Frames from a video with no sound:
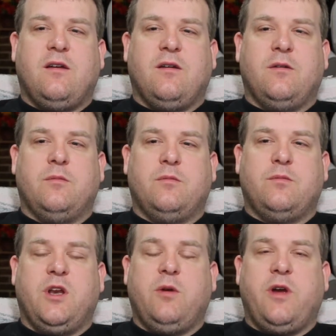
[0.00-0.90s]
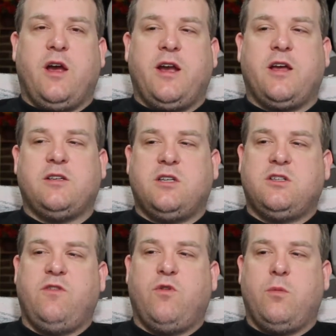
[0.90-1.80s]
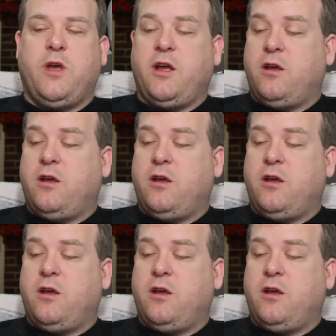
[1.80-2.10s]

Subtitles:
But anyway, I got a 64